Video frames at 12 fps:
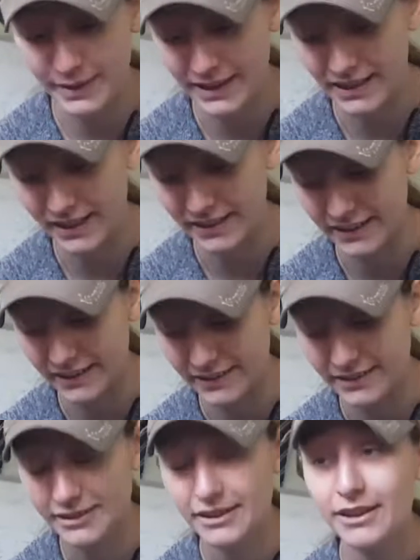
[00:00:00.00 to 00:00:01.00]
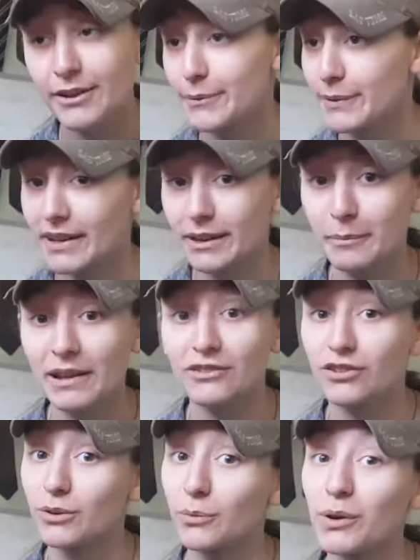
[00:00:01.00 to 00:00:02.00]
being like this, and I
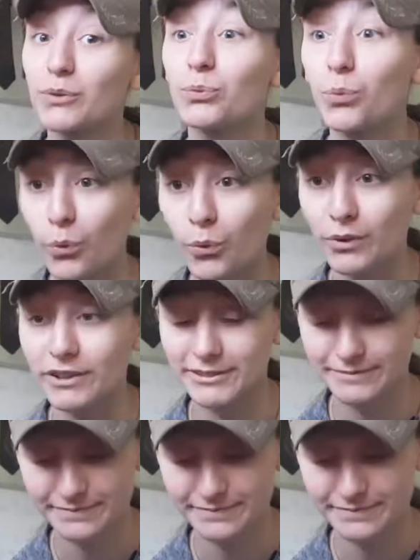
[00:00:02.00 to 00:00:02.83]
mentioned the word walk.